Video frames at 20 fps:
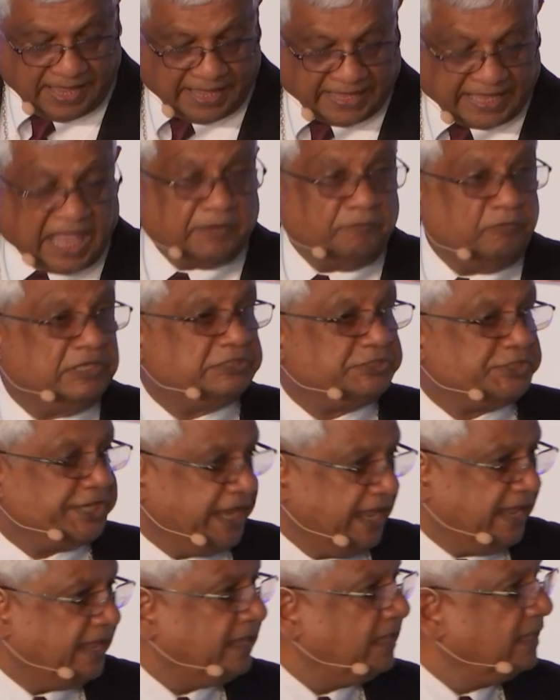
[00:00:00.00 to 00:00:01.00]
can we
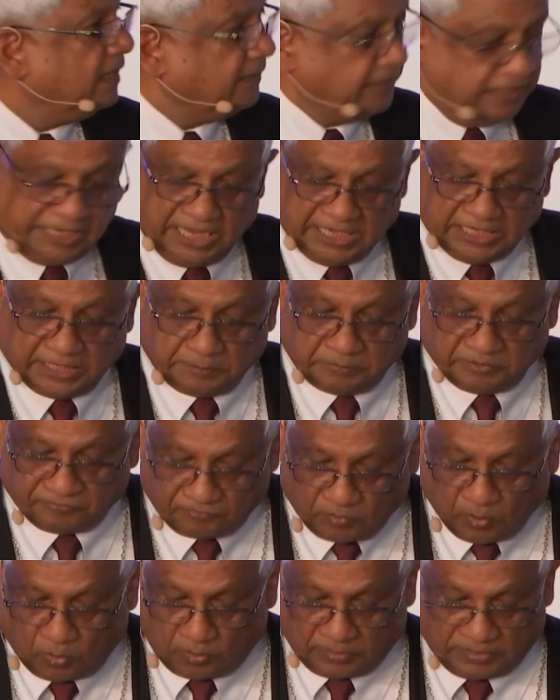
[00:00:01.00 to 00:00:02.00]
share the kingdom of
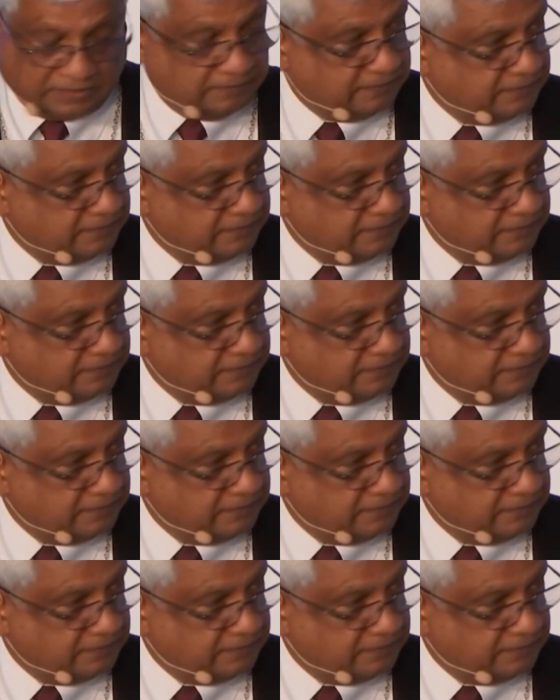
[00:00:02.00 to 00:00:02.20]
God.